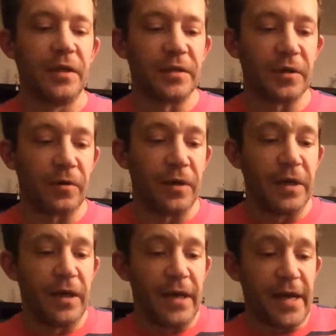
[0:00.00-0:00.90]
So
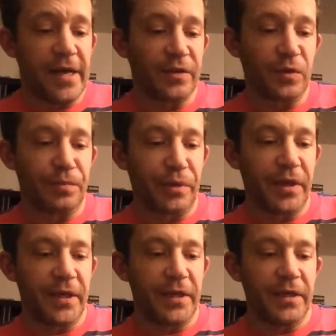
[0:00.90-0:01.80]
as we
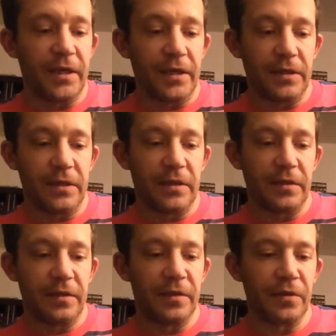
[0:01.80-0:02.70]
play
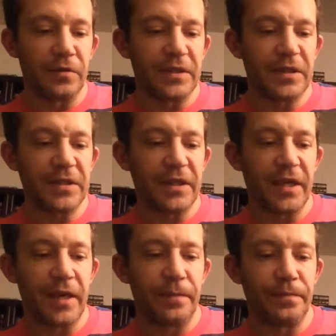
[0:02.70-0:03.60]
the notes this
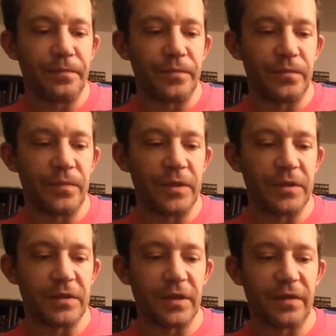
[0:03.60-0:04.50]
time,
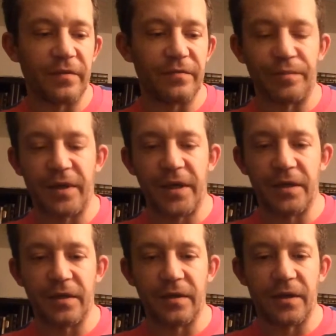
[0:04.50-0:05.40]
instead of
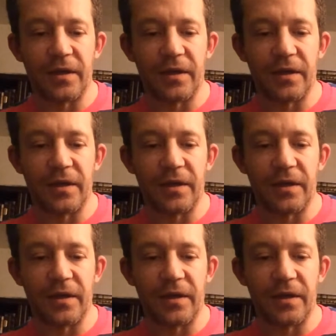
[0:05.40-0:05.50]
playing,